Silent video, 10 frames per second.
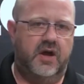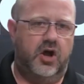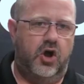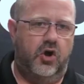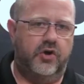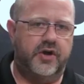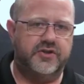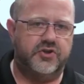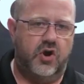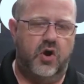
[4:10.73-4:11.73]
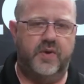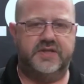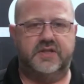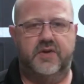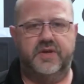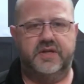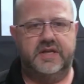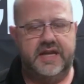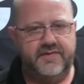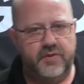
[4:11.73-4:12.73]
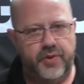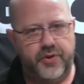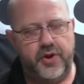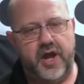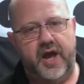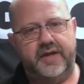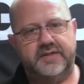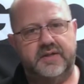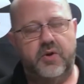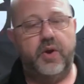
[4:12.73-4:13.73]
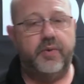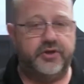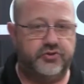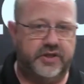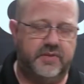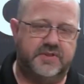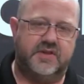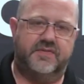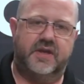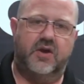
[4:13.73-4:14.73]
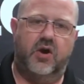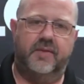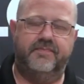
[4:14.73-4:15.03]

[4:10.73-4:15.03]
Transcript: All guns are always loaded. Even when they're not, we want to treat them as if they are.